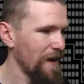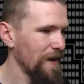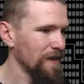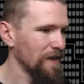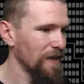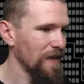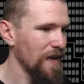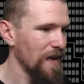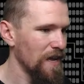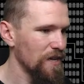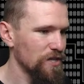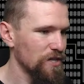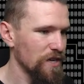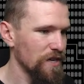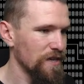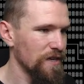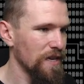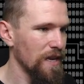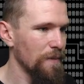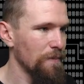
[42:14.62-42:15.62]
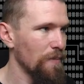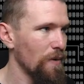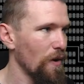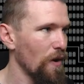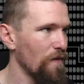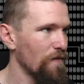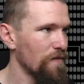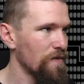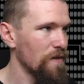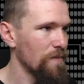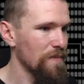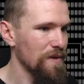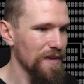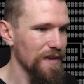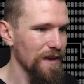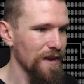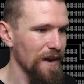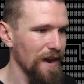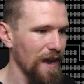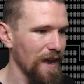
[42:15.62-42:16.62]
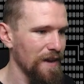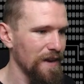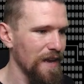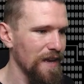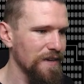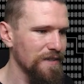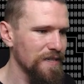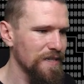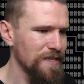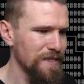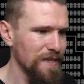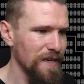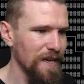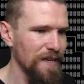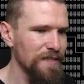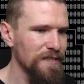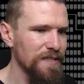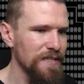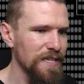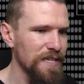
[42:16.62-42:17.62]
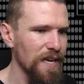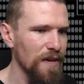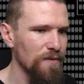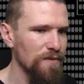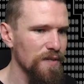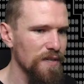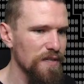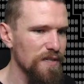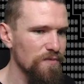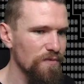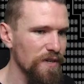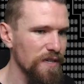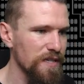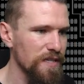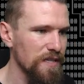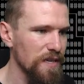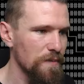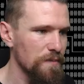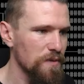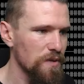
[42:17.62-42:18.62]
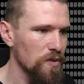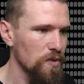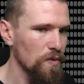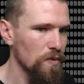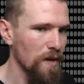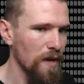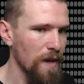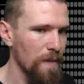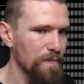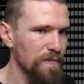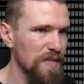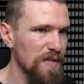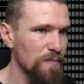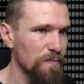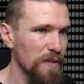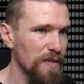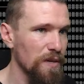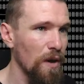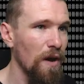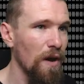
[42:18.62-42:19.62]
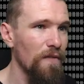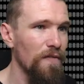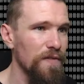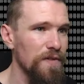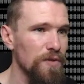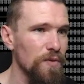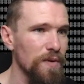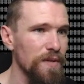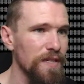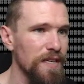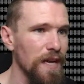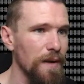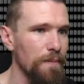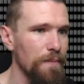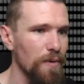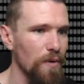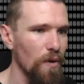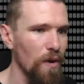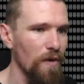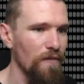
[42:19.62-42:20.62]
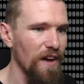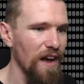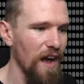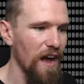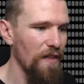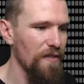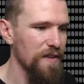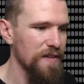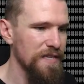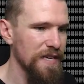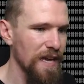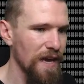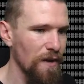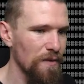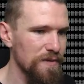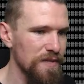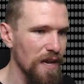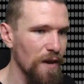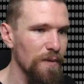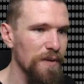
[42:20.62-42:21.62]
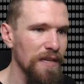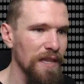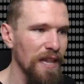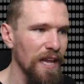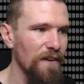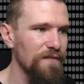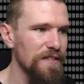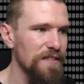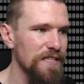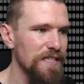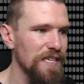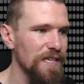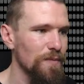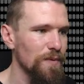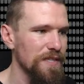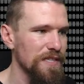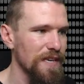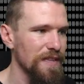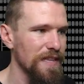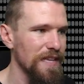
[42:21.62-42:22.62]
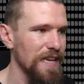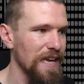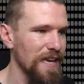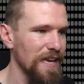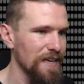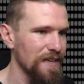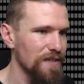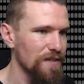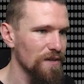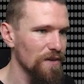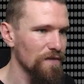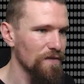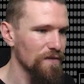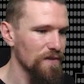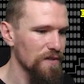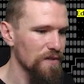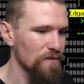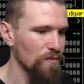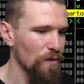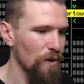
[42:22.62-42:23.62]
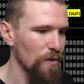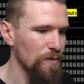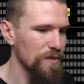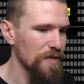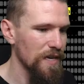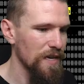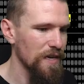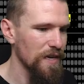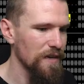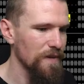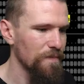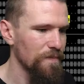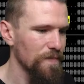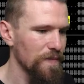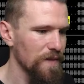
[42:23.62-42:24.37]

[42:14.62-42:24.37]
a large number of them here, and Edgartown does really seem to split off into a number of other towns. I would love to see what's at the end of this road here.